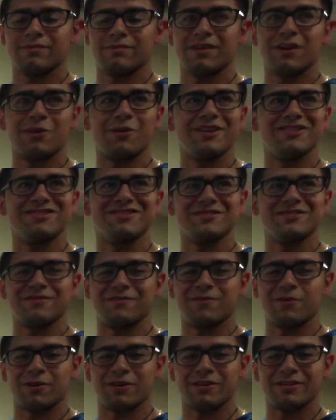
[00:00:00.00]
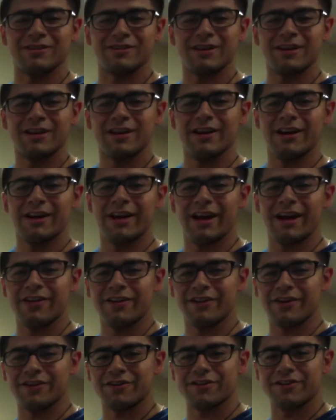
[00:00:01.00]
equations of force, and then
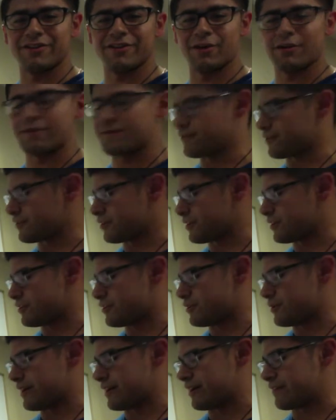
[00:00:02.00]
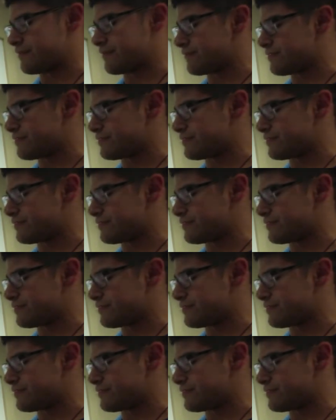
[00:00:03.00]
you're going to solve for a new f.